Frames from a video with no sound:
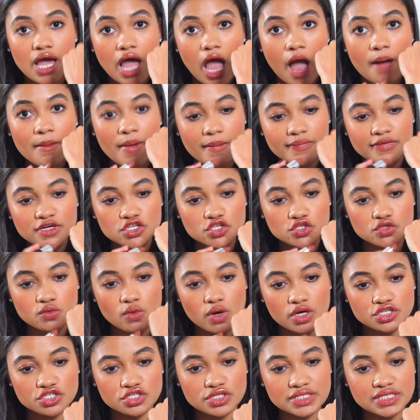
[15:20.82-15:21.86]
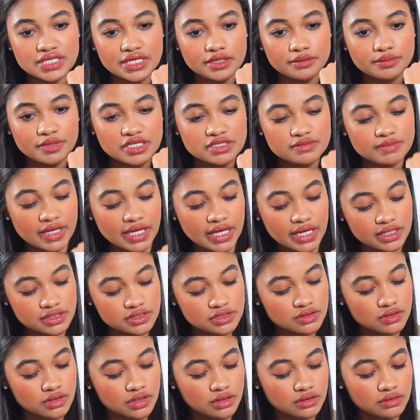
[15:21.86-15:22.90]
Um, I'm gonna swatch this here because my
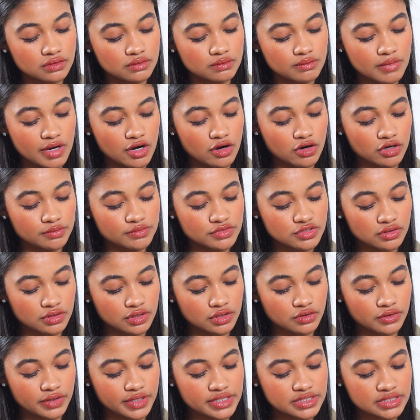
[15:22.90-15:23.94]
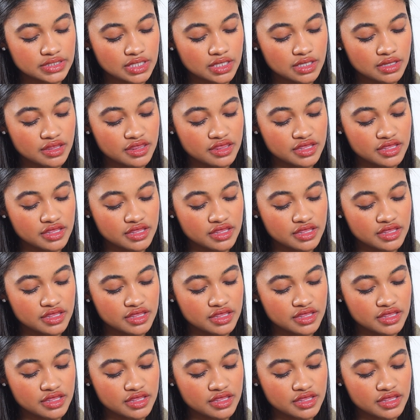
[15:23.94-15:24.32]
hand's looking, my arm's looking crazy.